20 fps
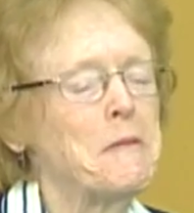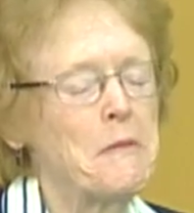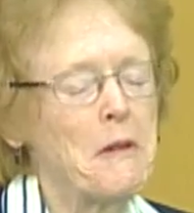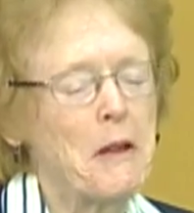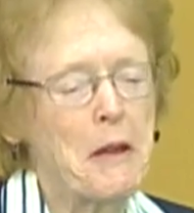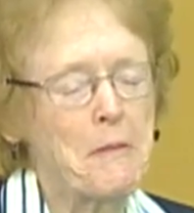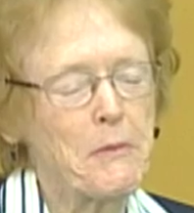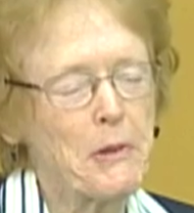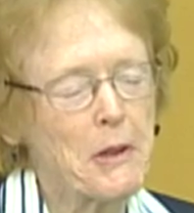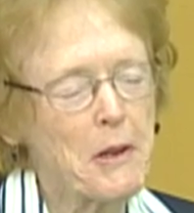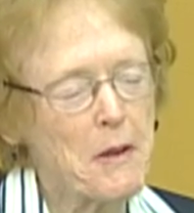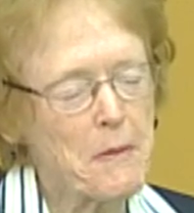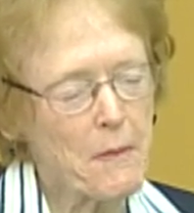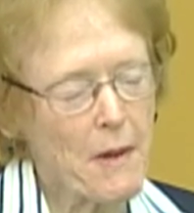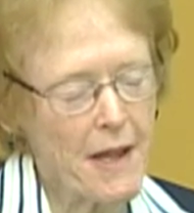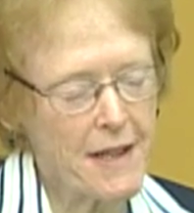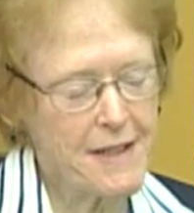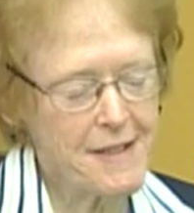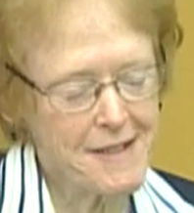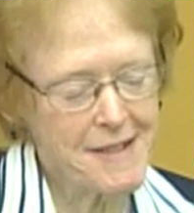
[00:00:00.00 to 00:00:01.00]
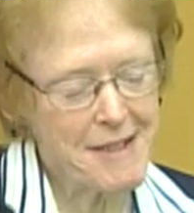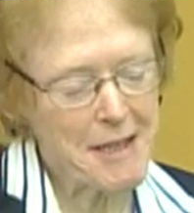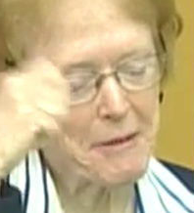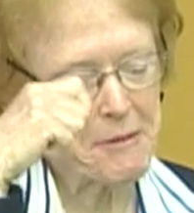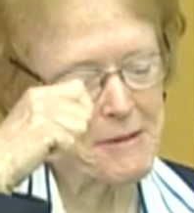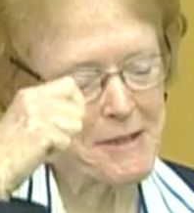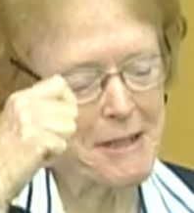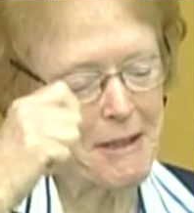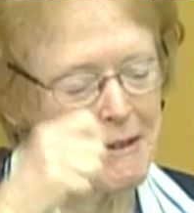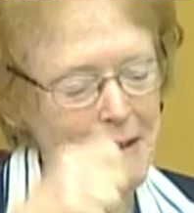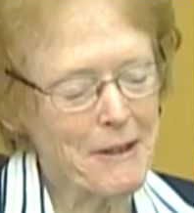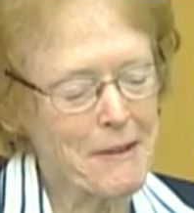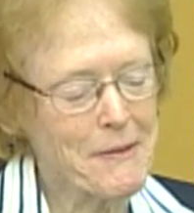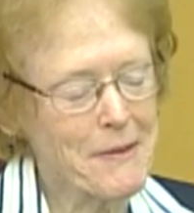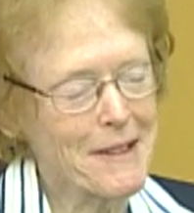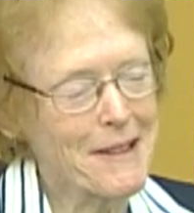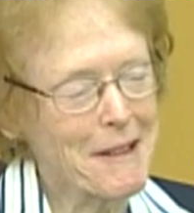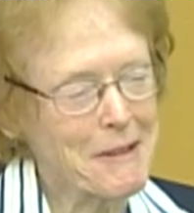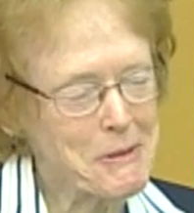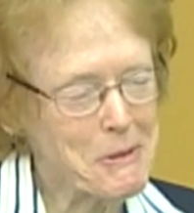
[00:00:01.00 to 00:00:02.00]
And put on my Secretary of the
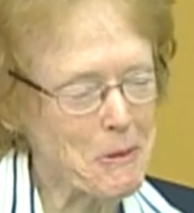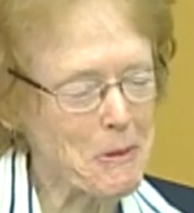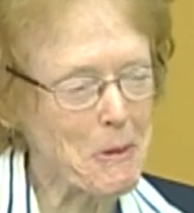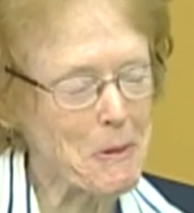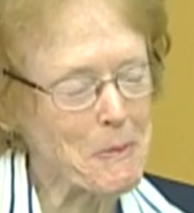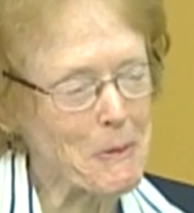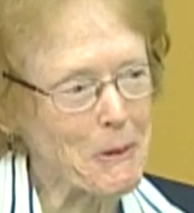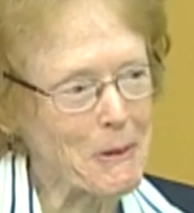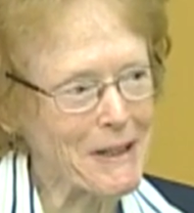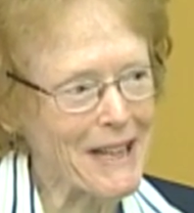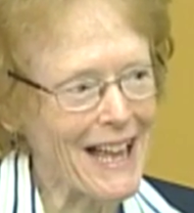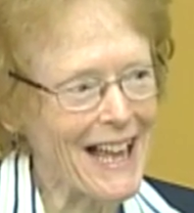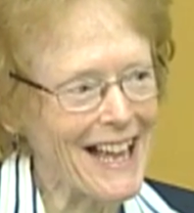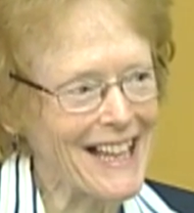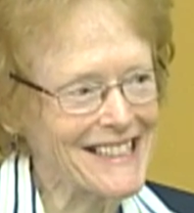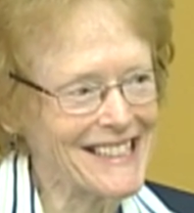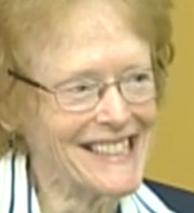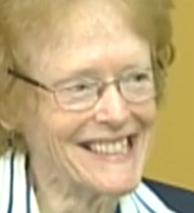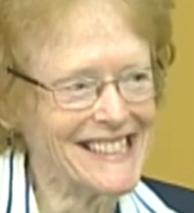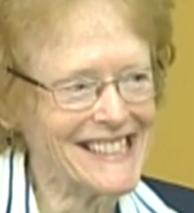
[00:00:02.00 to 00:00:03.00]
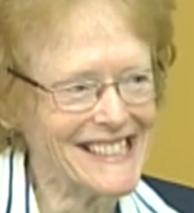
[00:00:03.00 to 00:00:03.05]
Electoral Board hat.